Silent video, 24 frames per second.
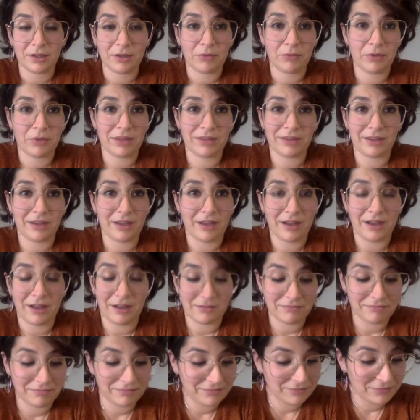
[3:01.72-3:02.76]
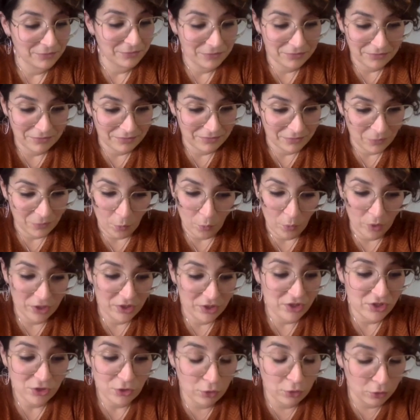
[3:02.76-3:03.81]
with
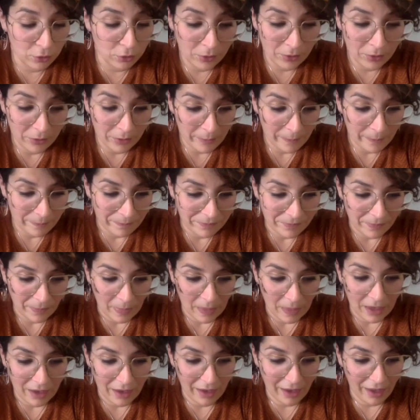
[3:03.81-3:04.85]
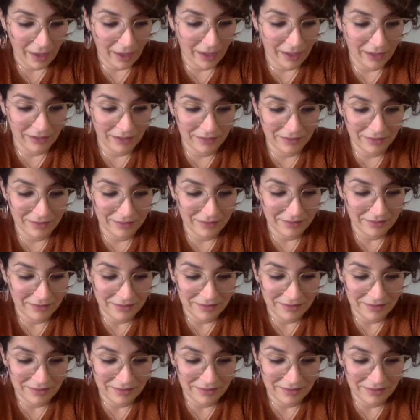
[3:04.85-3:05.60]
his school, and